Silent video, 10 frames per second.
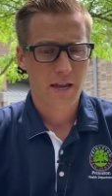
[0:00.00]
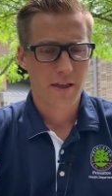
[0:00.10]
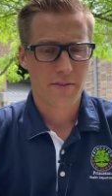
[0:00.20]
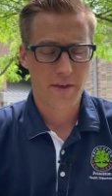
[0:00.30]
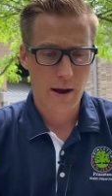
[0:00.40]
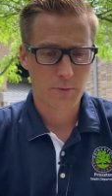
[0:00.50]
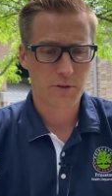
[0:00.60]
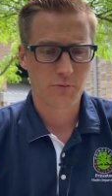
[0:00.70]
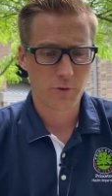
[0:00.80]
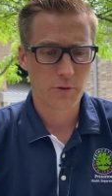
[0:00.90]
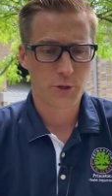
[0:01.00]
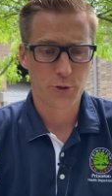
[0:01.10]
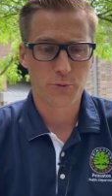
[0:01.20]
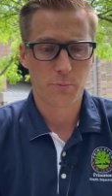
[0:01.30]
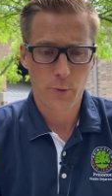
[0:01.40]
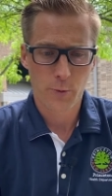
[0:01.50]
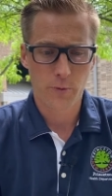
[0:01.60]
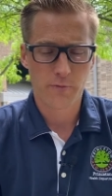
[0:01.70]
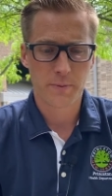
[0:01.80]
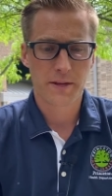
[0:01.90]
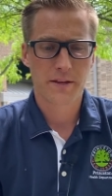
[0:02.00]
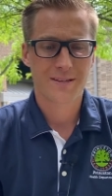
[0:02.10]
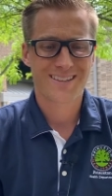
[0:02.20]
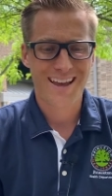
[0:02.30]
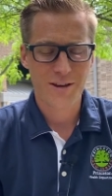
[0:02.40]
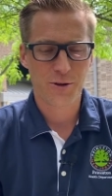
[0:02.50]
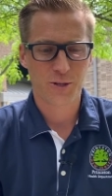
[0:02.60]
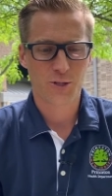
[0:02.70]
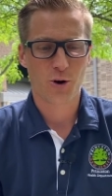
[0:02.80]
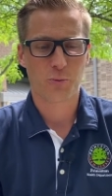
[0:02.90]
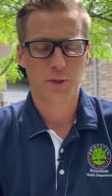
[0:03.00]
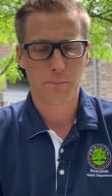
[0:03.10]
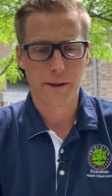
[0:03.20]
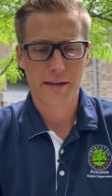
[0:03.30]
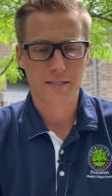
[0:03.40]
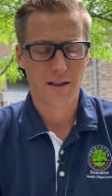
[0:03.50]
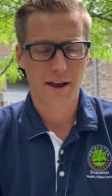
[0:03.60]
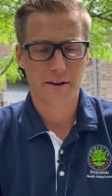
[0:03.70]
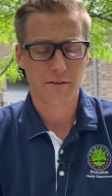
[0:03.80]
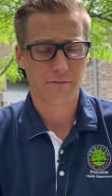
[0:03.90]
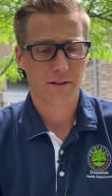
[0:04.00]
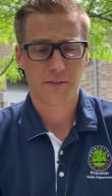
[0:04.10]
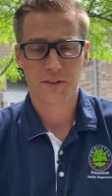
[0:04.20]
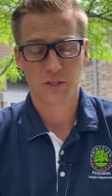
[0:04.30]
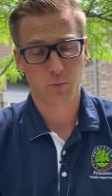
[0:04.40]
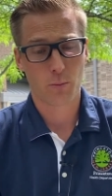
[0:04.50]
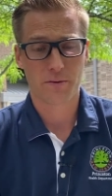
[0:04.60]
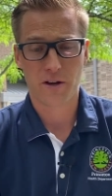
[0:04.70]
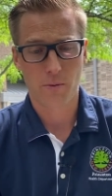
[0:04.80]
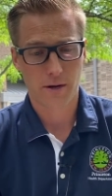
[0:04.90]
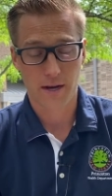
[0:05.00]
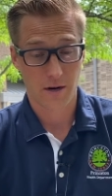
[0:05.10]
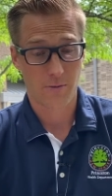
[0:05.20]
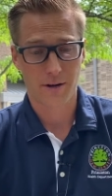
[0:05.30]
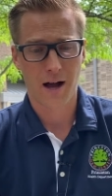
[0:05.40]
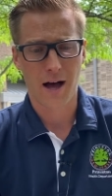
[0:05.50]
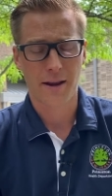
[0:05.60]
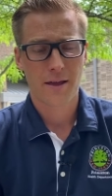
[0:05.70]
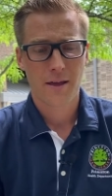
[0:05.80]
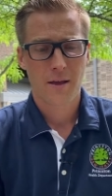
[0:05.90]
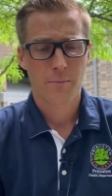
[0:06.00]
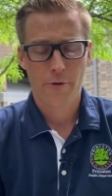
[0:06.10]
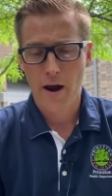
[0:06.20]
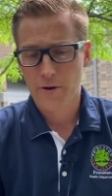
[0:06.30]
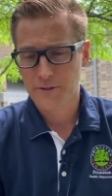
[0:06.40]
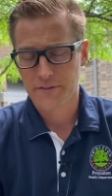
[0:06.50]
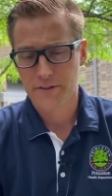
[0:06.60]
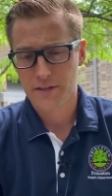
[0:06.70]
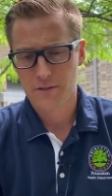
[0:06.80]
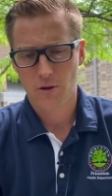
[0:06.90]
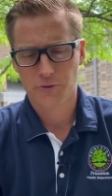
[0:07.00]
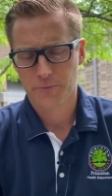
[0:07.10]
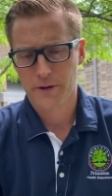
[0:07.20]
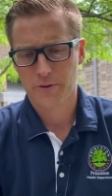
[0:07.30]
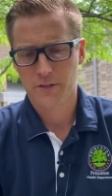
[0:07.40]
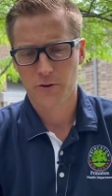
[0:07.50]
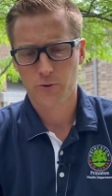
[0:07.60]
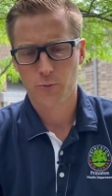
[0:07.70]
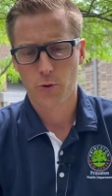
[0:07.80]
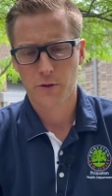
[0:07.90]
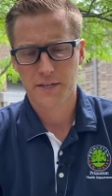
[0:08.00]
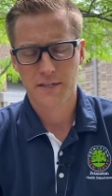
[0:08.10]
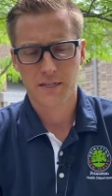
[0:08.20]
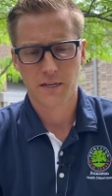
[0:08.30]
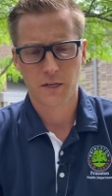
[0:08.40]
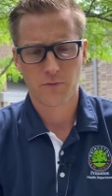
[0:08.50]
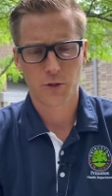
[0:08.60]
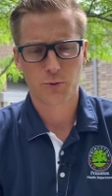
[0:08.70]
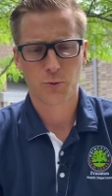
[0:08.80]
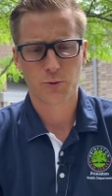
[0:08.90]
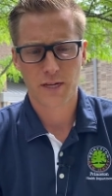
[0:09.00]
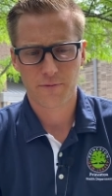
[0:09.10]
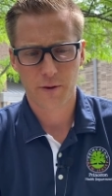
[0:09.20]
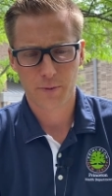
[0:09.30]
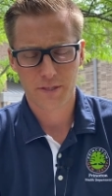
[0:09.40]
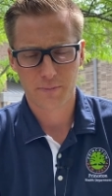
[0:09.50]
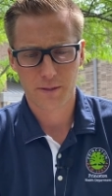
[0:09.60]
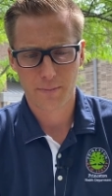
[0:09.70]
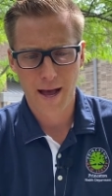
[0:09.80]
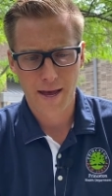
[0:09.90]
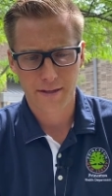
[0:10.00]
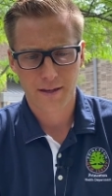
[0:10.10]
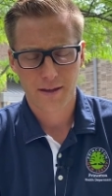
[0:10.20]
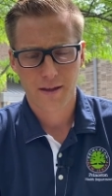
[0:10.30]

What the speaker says: That was a really good move, because then you could start with a baseline of, this is what we've got going on. Prior to this, long-term care centers were only testing individuals if they were symptomatic.